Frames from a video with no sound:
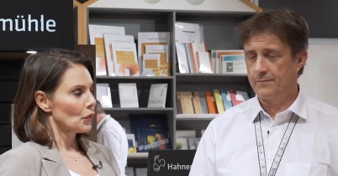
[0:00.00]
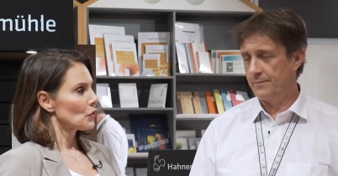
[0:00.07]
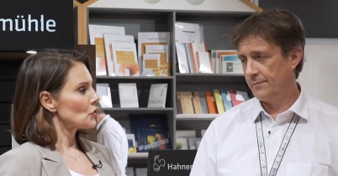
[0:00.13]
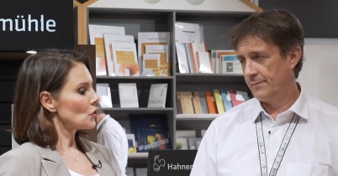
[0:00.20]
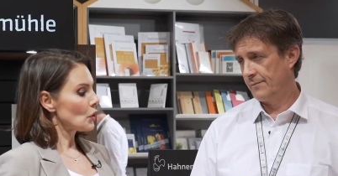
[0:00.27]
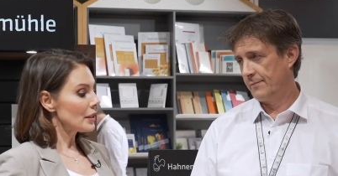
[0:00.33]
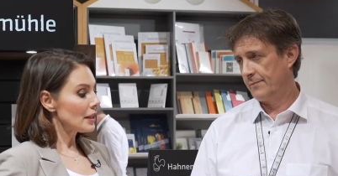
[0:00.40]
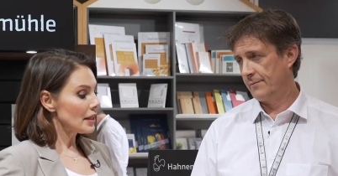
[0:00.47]

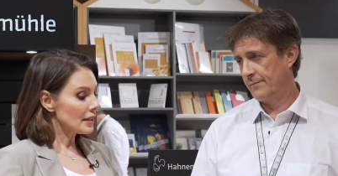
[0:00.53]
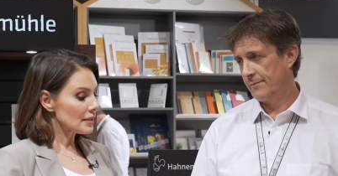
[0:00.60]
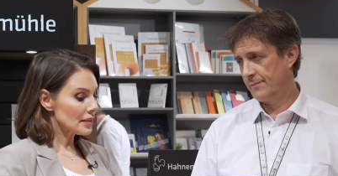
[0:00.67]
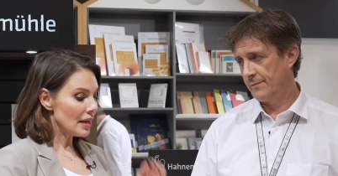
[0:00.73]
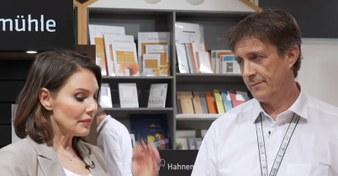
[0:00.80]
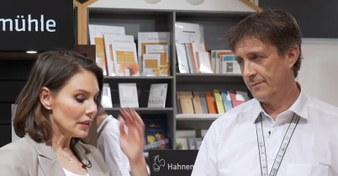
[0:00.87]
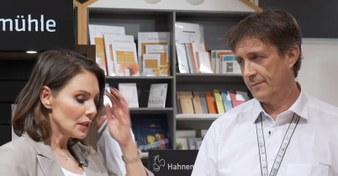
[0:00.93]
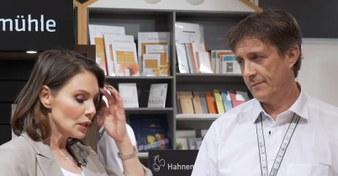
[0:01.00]
Speaker 1: So let's
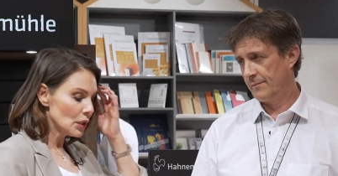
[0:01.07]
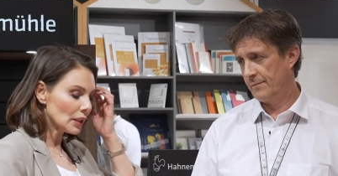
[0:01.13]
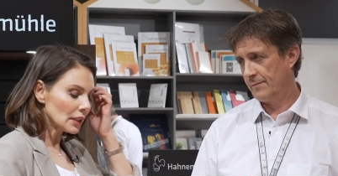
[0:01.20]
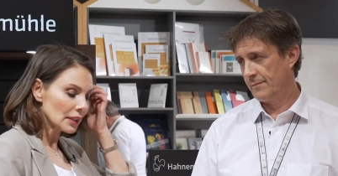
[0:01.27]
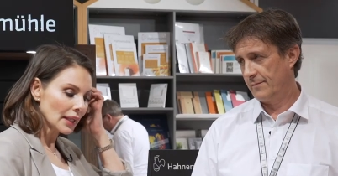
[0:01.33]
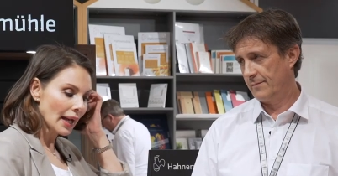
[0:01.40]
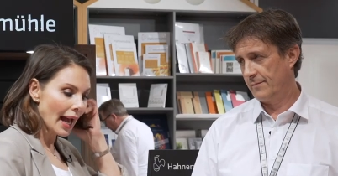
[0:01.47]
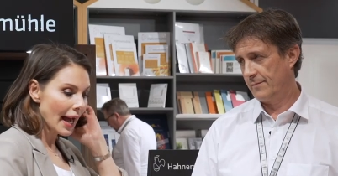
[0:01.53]
have a look
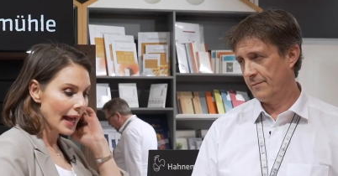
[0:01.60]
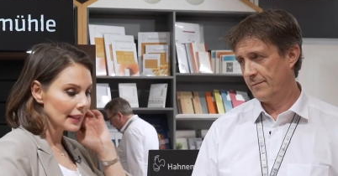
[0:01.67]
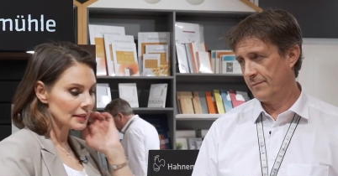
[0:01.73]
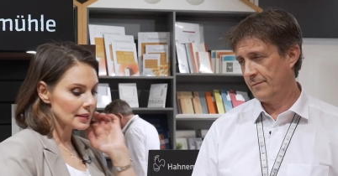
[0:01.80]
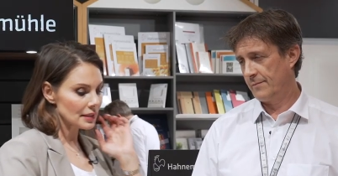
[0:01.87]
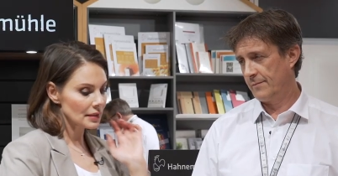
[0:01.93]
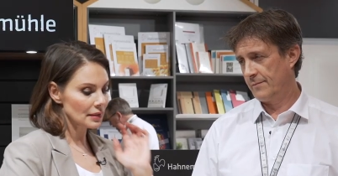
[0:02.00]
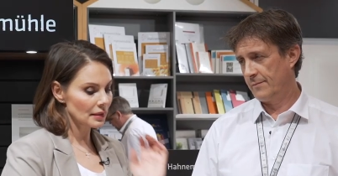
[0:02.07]
at
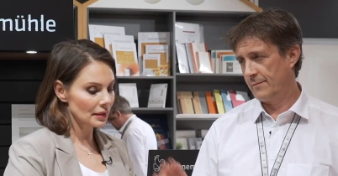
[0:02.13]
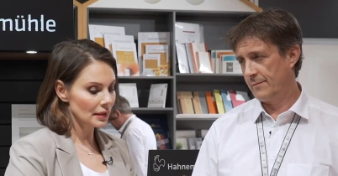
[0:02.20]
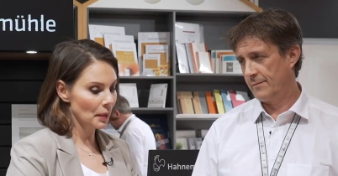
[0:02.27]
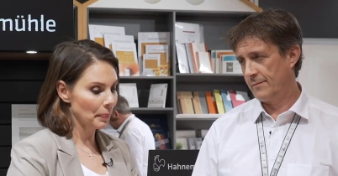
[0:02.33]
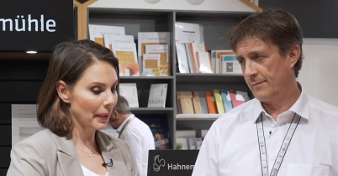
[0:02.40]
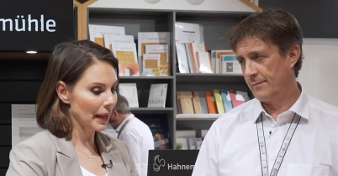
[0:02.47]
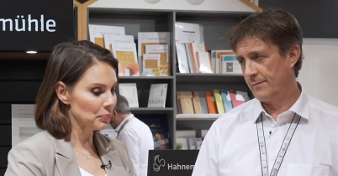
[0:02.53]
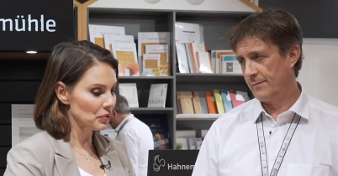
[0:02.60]
the
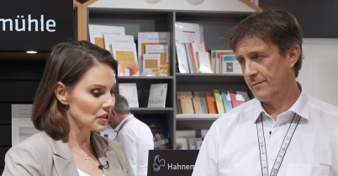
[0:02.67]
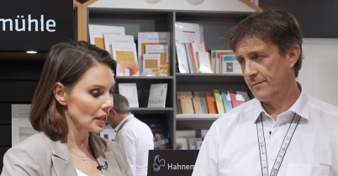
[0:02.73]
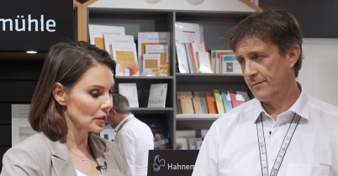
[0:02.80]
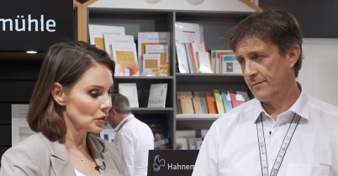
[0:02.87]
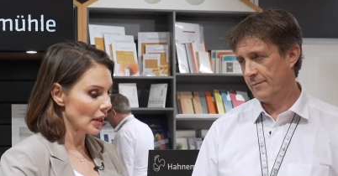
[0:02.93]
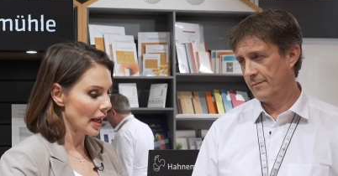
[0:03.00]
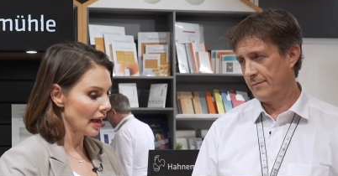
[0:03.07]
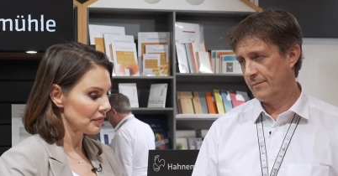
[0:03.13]
papers that
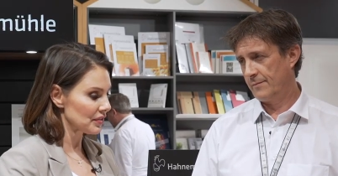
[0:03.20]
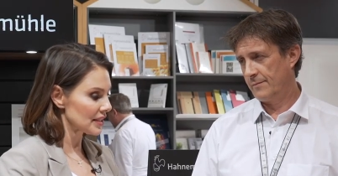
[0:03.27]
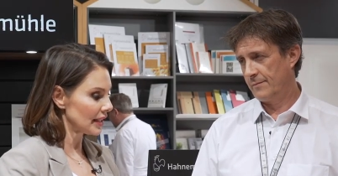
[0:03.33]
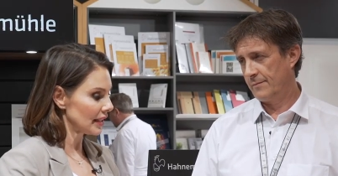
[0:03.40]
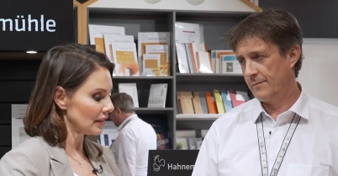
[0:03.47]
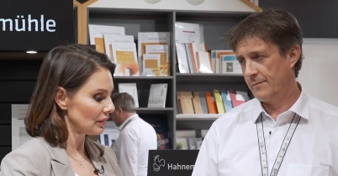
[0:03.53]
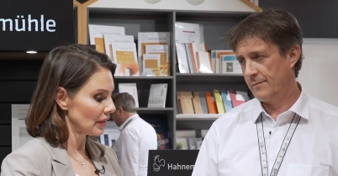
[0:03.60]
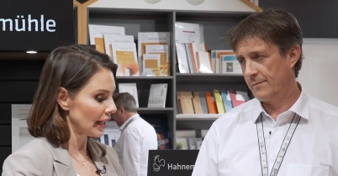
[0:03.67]
you have
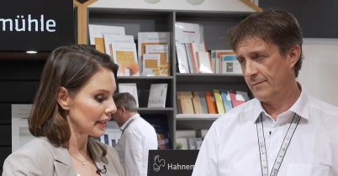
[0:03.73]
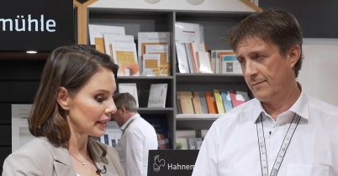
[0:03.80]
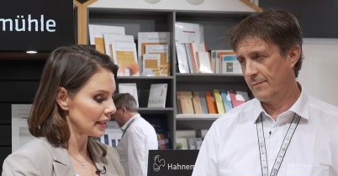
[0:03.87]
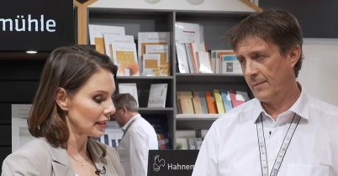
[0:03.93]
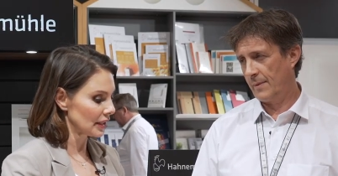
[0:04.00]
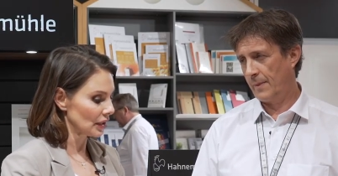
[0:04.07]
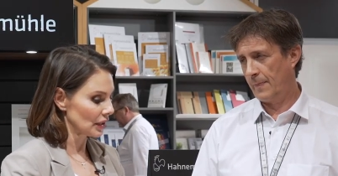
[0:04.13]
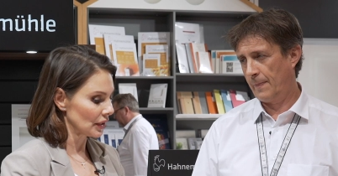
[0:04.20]
sitting right
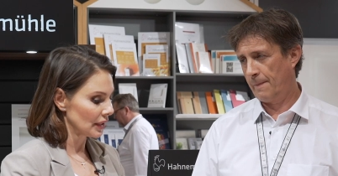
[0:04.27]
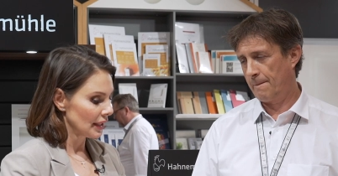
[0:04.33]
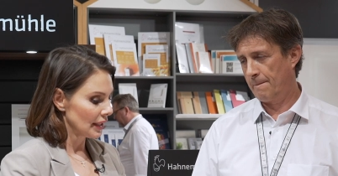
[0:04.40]
here.